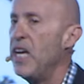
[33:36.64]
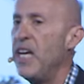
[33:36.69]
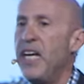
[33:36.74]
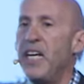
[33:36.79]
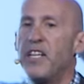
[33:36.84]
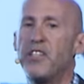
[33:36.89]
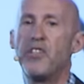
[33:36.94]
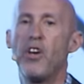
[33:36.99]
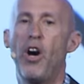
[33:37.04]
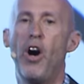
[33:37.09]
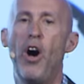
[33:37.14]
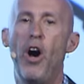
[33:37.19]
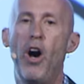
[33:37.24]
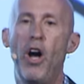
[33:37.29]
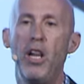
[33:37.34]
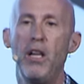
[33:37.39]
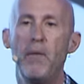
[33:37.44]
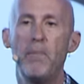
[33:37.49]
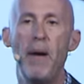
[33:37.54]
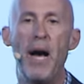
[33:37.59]
it's
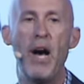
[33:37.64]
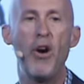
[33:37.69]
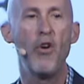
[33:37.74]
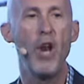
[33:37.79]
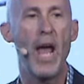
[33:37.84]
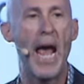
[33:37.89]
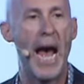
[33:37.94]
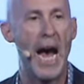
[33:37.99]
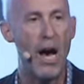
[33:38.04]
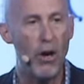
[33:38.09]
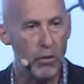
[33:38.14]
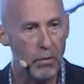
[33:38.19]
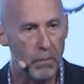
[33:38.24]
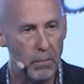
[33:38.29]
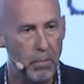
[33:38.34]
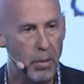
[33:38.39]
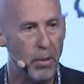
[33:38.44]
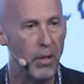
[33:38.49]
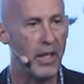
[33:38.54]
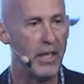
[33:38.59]
all about
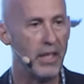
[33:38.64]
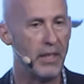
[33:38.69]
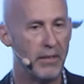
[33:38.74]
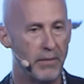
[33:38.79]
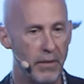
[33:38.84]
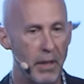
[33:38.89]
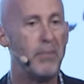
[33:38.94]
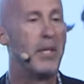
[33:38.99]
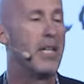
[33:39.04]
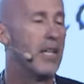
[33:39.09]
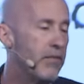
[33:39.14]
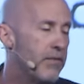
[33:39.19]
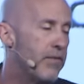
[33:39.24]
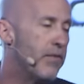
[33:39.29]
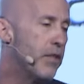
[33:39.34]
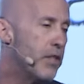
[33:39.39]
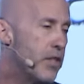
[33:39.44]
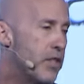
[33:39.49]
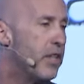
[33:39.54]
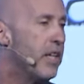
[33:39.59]
output. I mean,
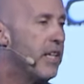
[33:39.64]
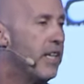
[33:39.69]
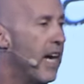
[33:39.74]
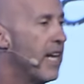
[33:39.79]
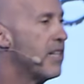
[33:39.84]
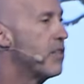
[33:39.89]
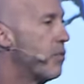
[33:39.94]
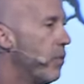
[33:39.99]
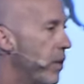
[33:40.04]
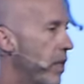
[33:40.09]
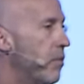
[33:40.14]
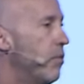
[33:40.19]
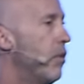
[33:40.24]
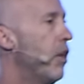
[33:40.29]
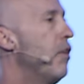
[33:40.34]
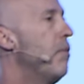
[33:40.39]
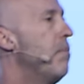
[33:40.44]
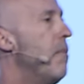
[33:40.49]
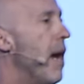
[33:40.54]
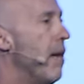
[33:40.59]
unfortunately, that's what a
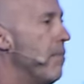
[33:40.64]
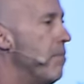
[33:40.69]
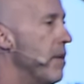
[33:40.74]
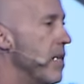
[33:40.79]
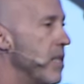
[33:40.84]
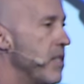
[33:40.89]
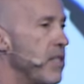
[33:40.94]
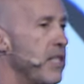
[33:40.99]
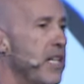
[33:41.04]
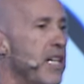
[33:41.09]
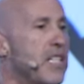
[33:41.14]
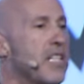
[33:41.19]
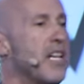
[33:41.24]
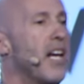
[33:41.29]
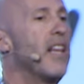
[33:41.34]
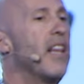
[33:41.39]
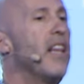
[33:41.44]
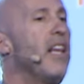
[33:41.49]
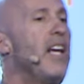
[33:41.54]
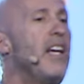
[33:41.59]
roadmap is. It's a
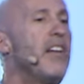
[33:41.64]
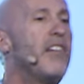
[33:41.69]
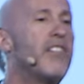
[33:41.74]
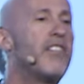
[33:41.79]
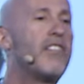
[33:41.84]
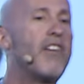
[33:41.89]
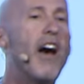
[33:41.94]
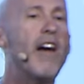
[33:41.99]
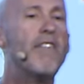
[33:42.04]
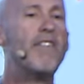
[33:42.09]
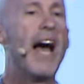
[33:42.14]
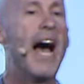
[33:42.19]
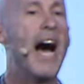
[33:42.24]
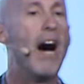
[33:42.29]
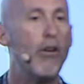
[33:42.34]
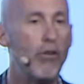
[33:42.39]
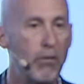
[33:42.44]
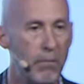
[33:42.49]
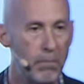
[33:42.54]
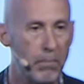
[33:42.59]
list of
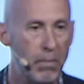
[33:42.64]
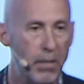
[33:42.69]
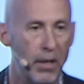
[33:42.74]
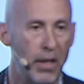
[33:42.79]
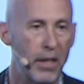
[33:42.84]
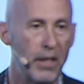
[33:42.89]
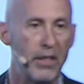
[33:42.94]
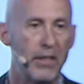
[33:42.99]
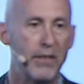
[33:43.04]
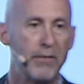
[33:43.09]
output